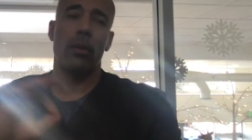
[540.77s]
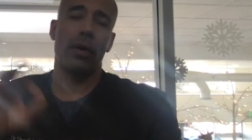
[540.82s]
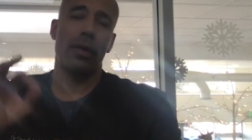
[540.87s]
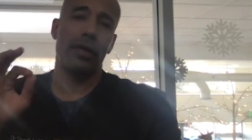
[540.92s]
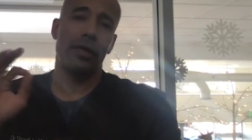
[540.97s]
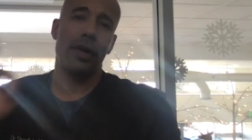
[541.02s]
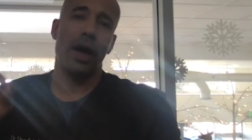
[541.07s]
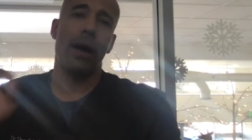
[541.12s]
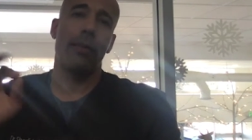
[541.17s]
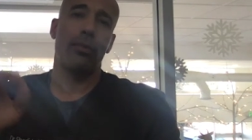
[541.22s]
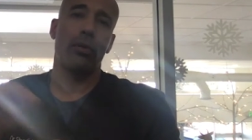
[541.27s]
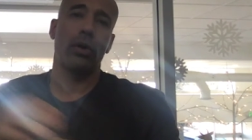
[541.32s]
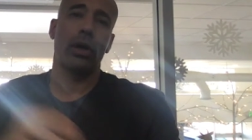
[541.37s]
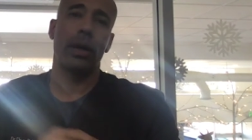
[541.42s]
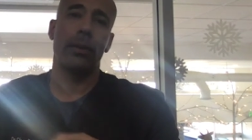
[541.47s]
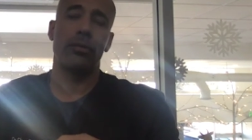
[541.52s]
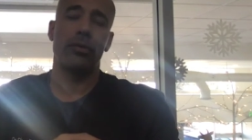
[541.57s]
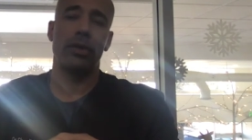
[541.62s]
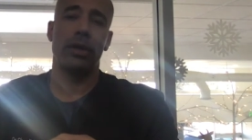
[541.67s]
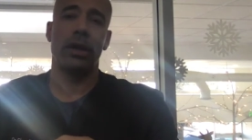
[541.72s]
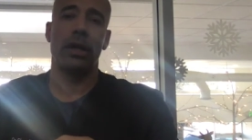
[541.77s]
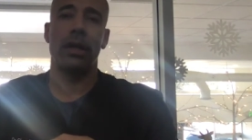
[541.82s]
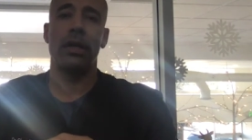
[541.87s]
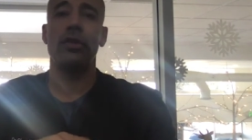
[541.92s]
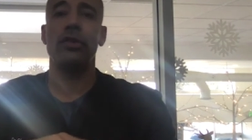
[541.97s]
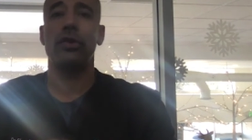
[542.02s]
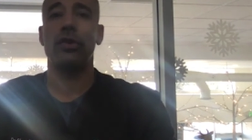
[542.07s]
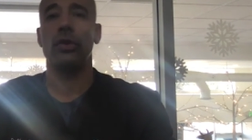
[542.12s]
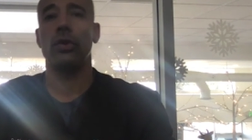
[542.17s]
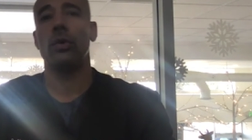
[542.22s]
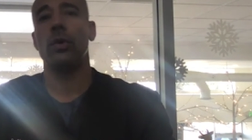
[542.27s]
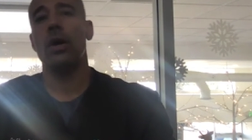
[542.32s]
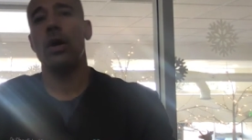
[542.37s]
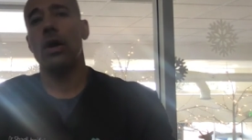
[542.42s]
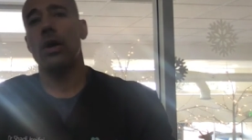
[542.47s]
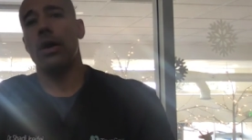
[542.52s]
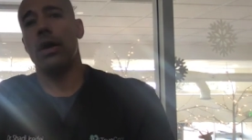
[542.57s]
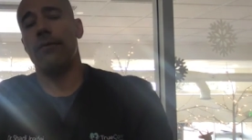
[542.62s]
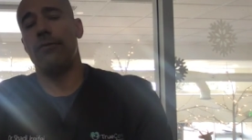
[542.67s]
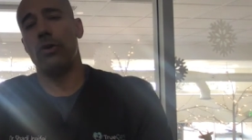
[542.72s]
one of the top programs you can get into
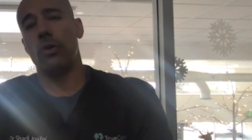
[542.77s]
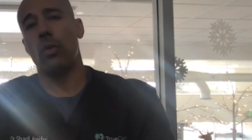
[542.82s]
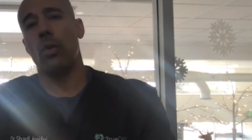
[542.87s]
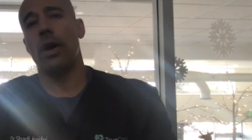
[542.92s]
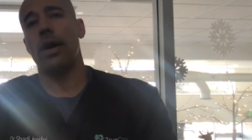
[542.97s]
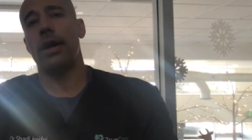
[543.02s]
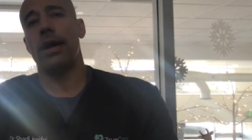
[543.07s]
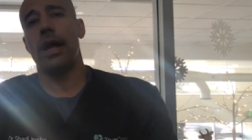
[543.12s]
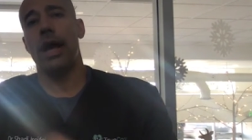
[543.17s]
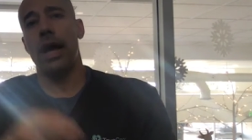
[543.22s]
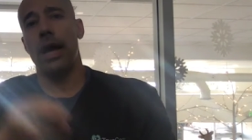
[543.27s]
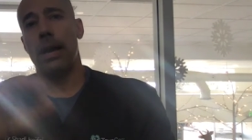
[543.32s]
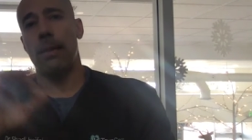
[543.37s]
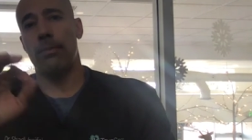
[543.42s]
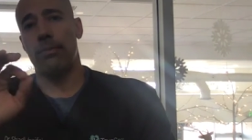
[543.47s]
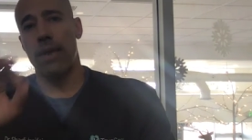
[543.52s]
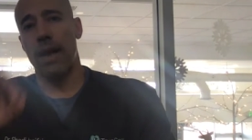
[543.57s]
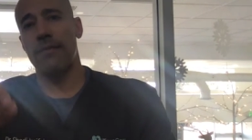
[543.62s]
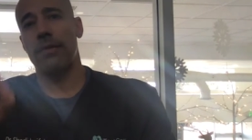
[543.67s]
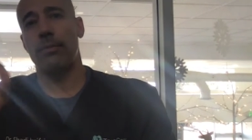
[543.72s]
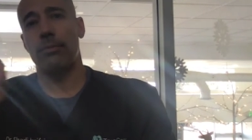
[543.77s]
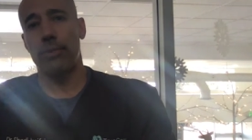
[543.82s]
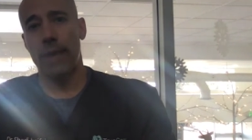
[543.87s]
if you want a private